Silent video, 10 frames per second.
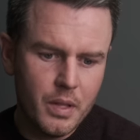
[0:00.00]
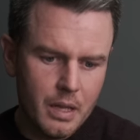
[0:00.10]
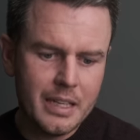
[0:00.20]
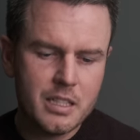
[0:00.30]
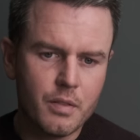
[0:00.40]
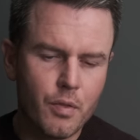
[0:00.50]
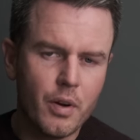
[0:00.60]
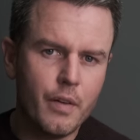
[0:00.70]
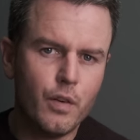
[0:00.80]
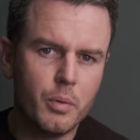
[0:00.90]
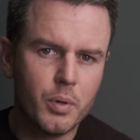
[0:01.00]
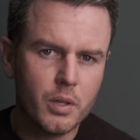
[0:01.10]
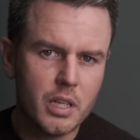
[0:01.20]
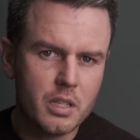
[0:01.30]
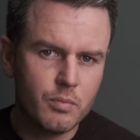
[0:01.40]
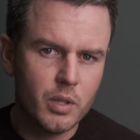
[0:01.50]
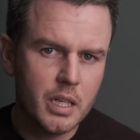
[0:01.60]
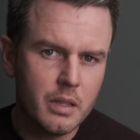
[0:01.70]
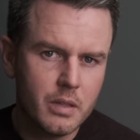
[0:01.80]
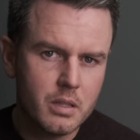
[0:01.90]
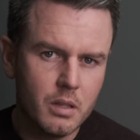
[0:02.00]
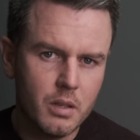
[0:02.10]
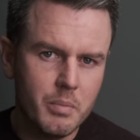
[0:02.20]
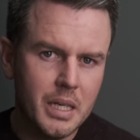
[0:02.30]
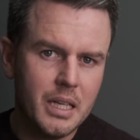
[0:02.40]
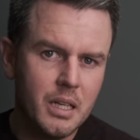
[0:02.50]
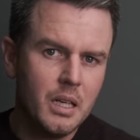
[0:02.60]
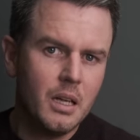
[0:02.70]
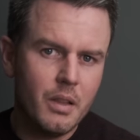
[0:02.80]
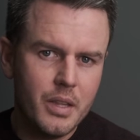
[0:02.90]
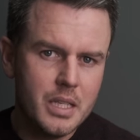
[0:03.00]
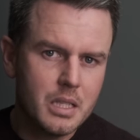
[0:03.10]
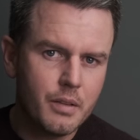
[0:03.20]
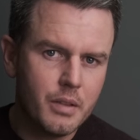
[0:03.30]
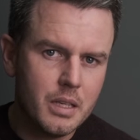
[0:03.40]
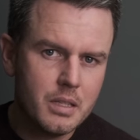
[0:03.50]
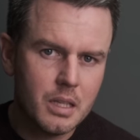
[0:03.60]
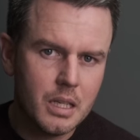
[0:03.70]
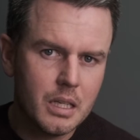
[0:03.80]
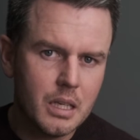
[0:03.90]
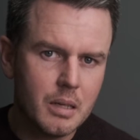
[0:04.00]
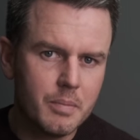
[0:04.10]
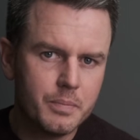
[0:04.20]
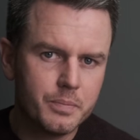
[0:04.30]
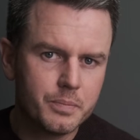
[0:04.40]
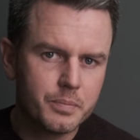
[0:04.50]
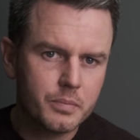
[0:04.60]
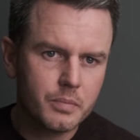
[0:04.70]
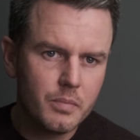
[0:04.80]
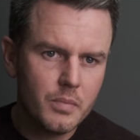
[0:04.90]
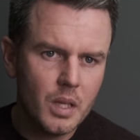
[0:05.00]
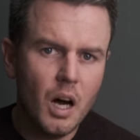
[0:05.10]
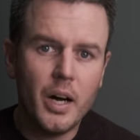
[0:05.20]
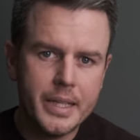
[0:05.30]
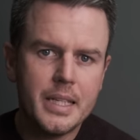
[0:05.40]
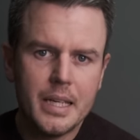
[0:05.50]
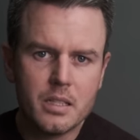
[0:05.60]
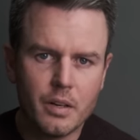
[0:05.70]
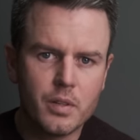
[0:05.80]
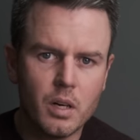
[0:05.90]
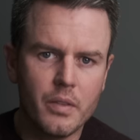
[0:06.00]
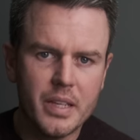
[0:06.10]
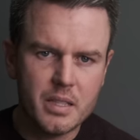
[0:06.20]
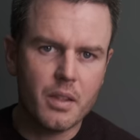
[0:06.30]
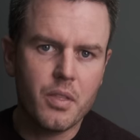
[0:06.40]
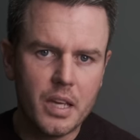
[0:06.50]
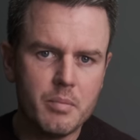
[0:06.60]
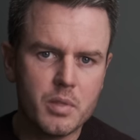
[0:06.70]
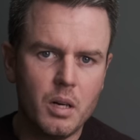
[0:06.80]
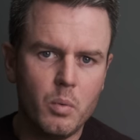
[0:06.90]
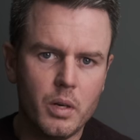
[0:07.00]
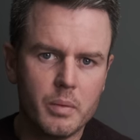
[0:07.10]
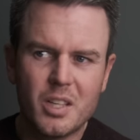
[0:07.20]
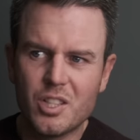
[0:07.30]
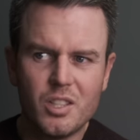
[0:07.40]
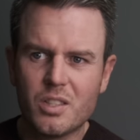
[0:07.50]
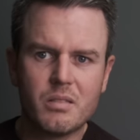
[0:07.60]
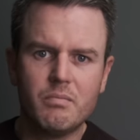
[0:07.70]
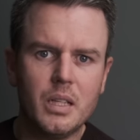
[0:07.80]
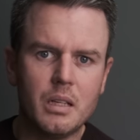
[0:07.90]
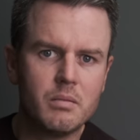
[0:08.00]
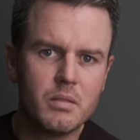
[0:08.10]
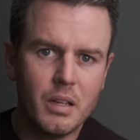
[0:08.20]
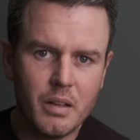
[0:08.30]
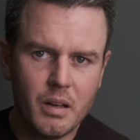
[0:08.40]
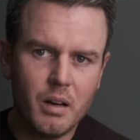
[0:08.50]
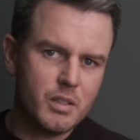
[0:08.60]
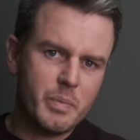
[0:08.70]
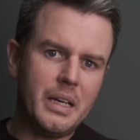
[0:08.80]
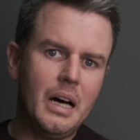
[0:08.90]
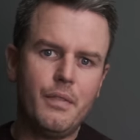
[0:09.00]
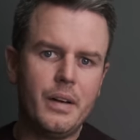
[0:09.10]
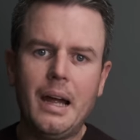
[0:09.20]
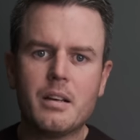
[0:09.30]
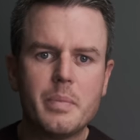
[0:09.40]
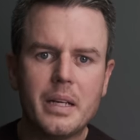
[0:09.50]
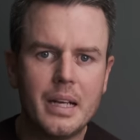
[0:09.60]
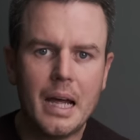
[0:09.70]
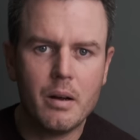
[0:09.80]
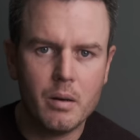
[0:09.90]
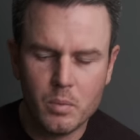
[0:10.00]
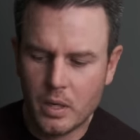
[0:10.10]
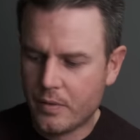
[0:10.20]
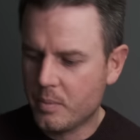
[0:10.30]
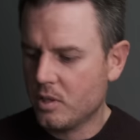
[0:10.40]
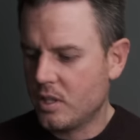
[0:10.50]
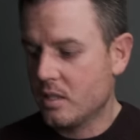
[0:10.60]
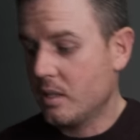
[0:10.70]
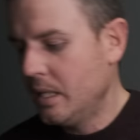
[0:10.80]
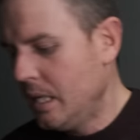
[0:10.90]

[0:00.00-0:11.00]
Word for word: a list of three or four projects I'm running at, at the minute and these are the, these are the um, ideas I've got, these are the themes that I want because you just, you know, spend half an hour, spend an hour on whatever project. So